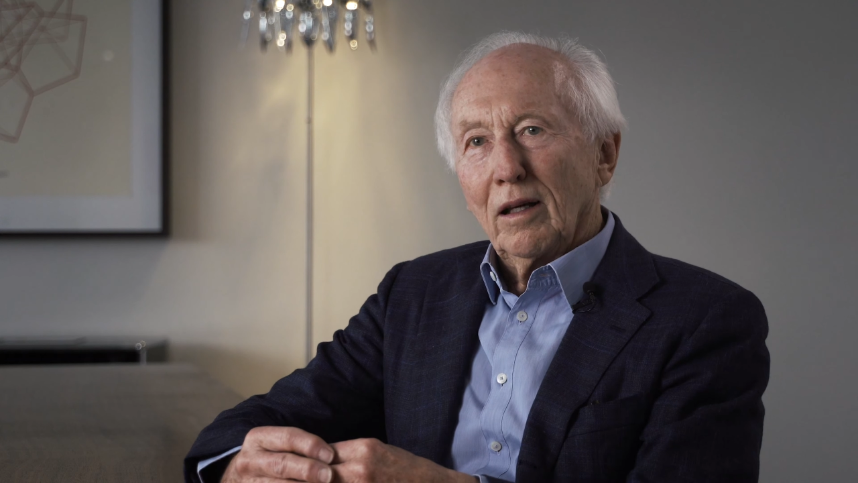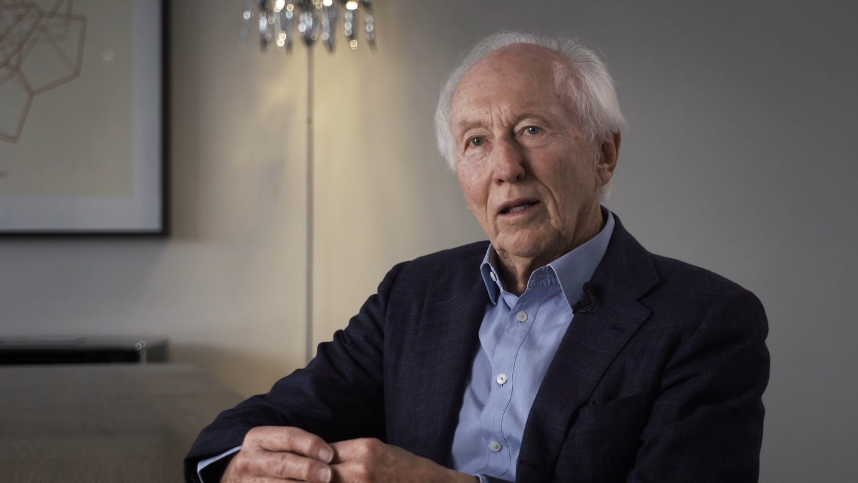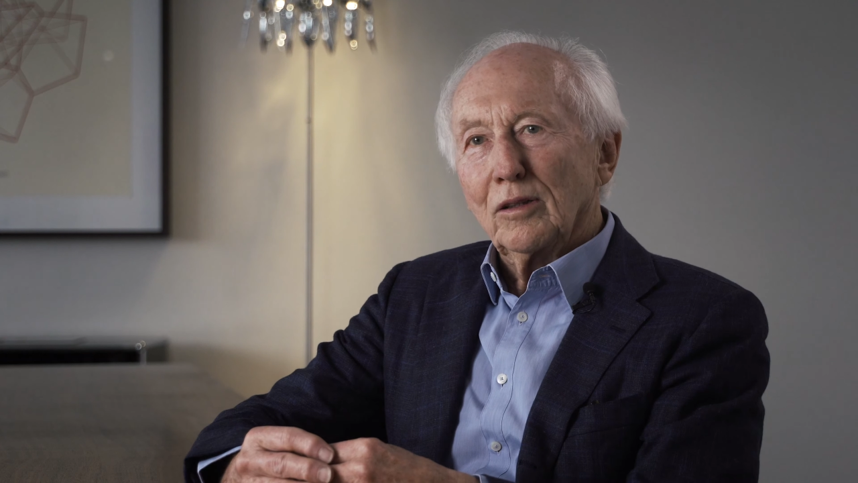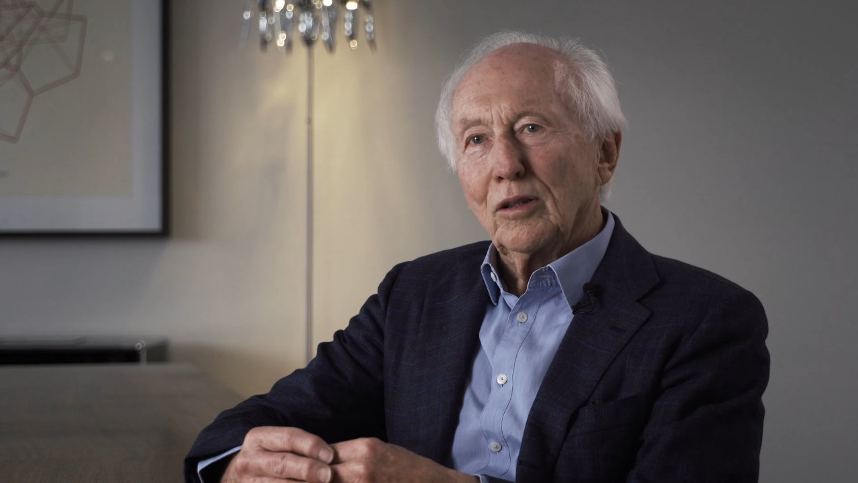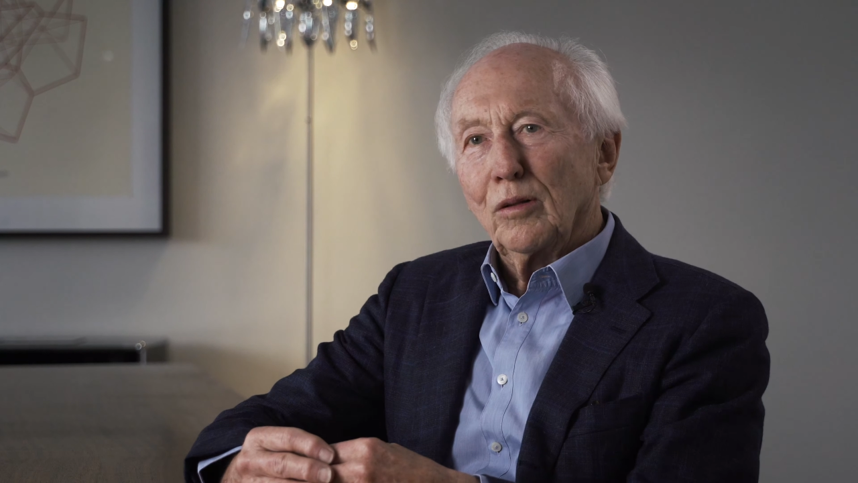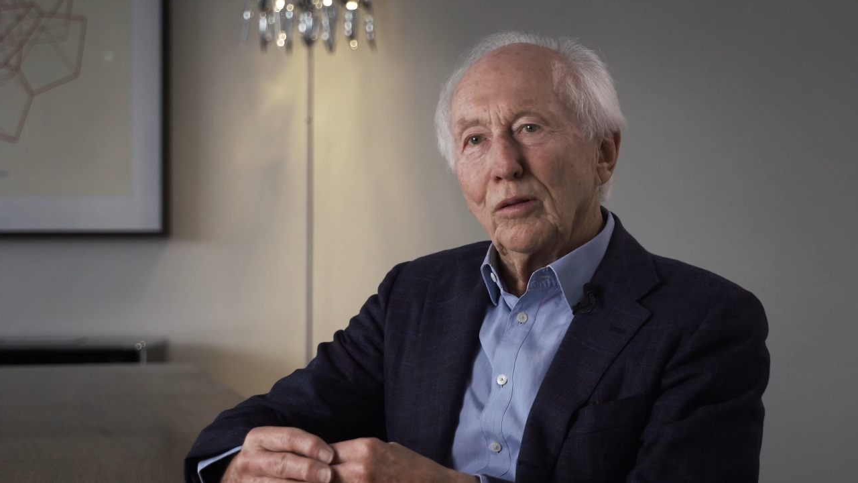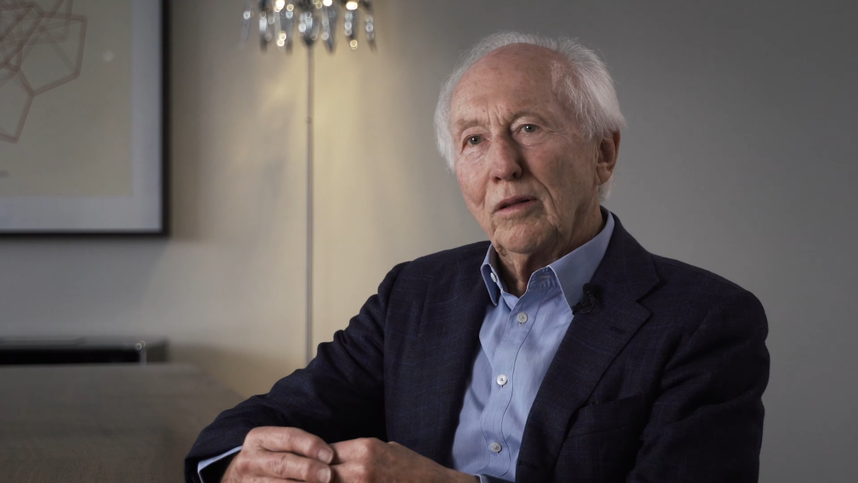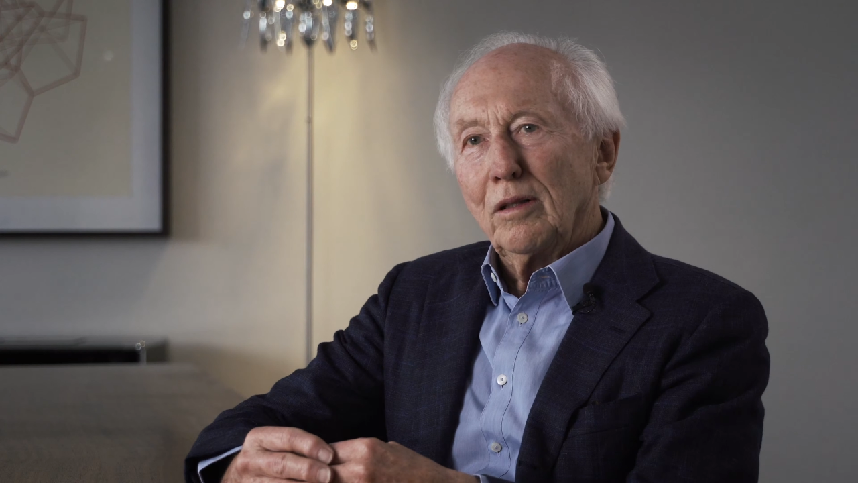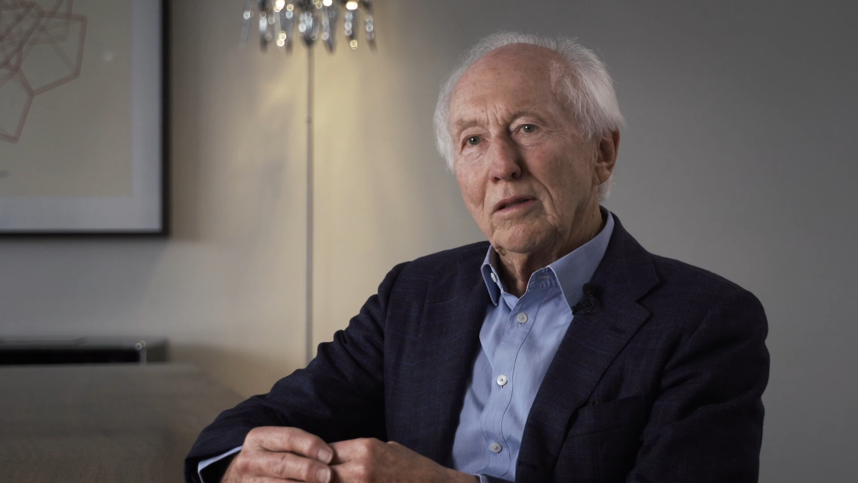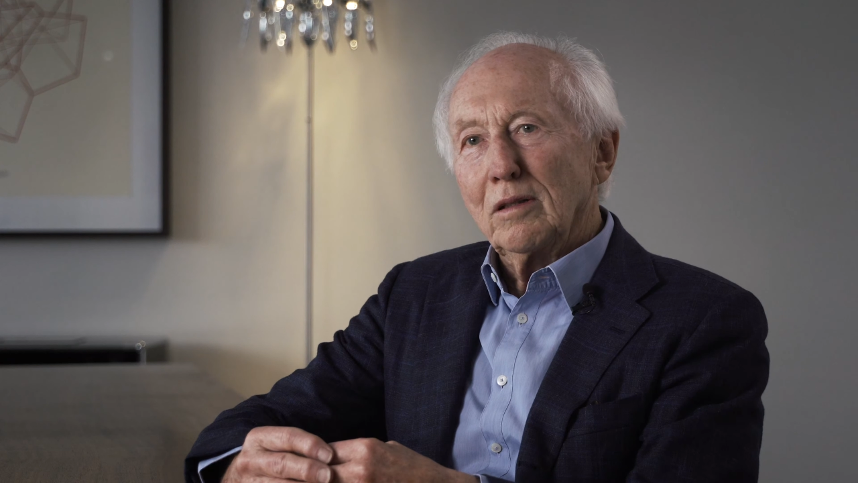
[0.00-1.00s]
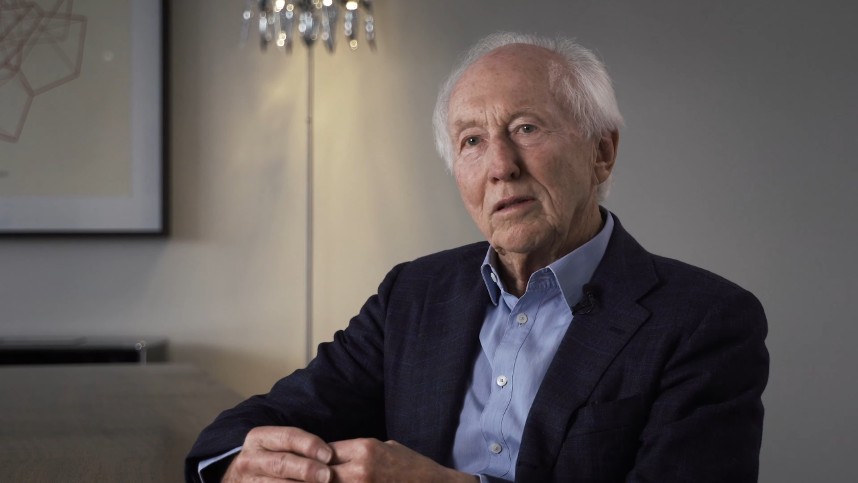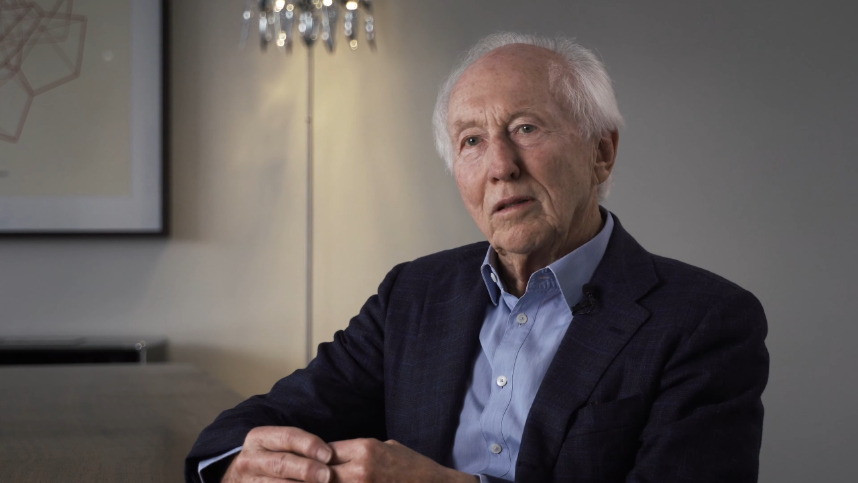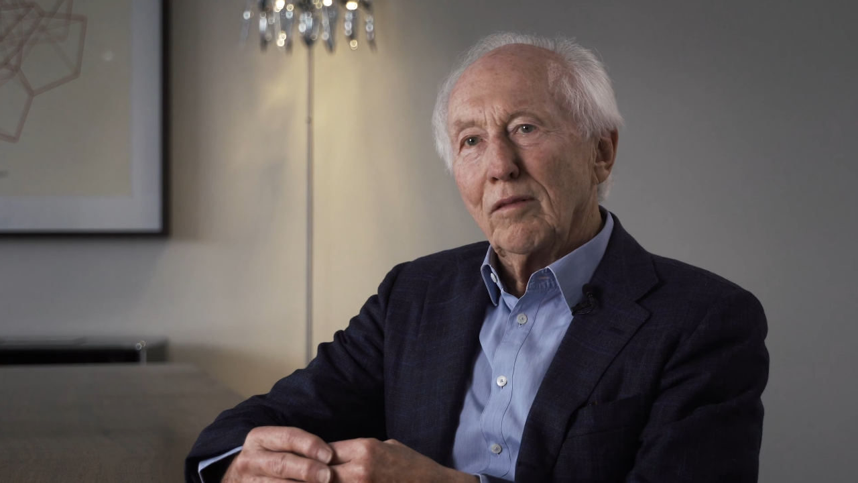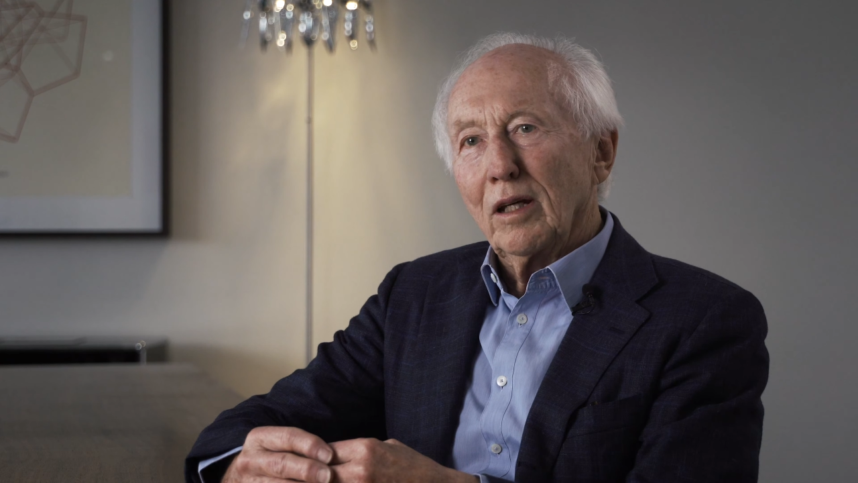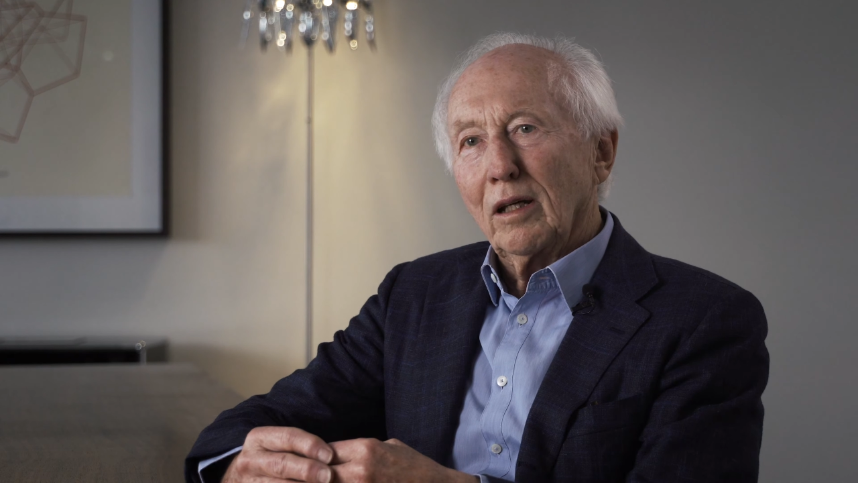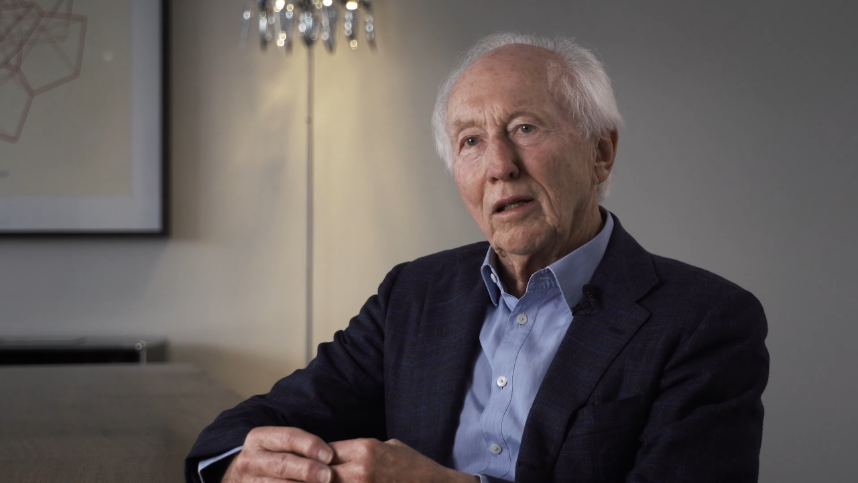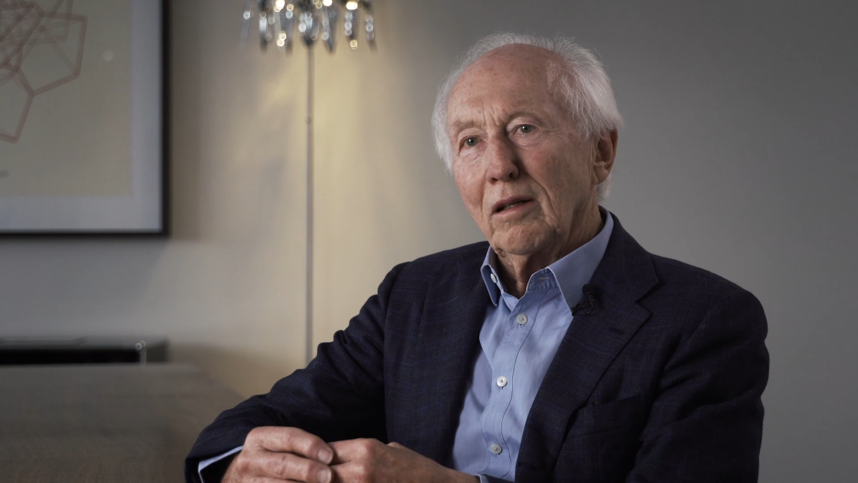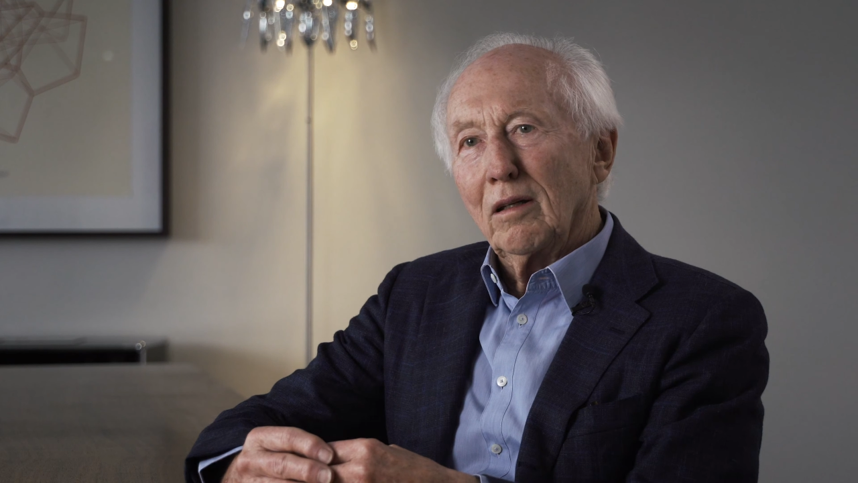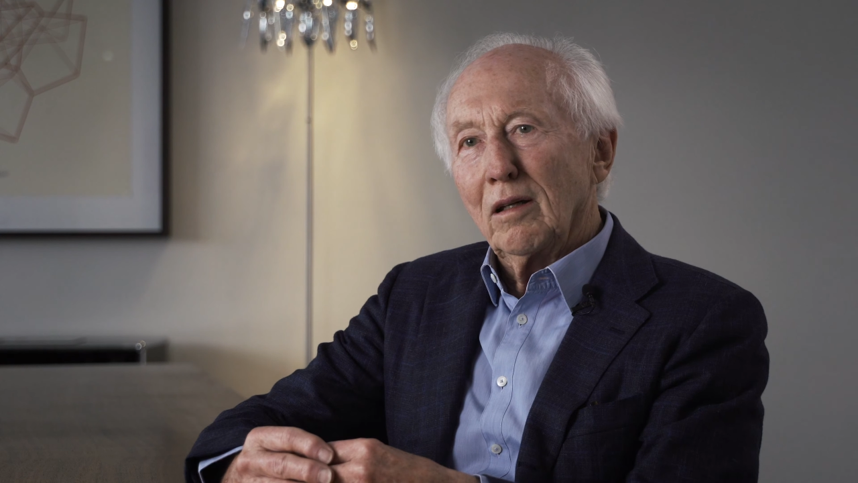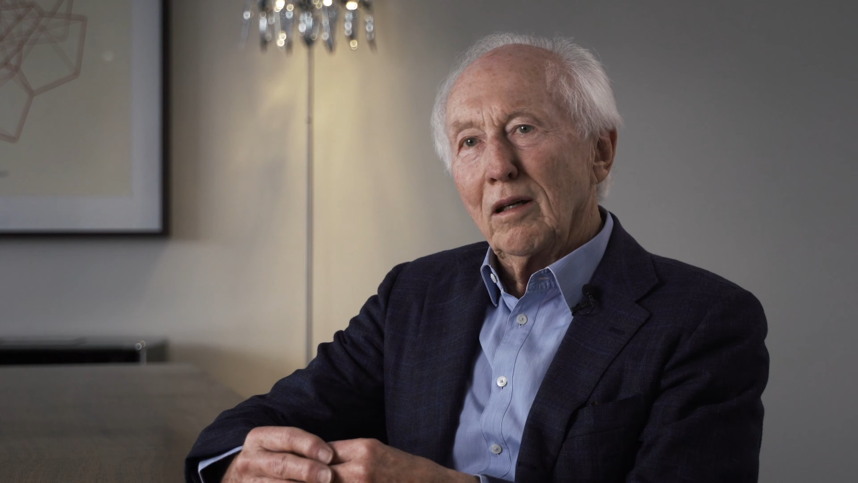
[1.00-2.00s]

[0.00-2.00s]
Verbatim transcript: And so this is a very uh,